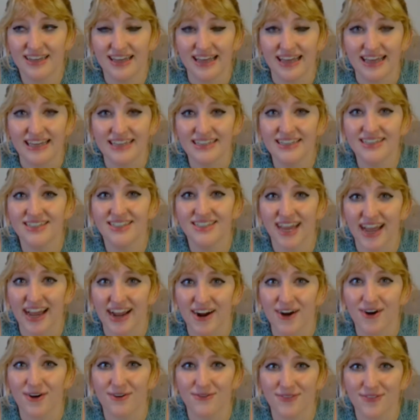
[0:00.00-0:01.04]
He's a
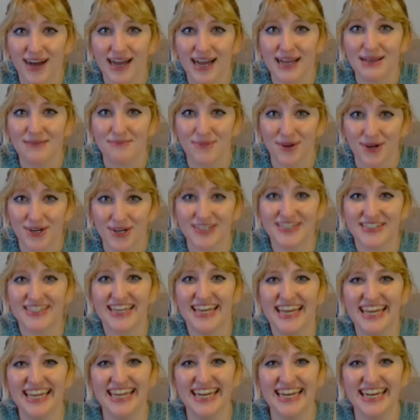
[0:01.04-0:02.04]
terrifying person.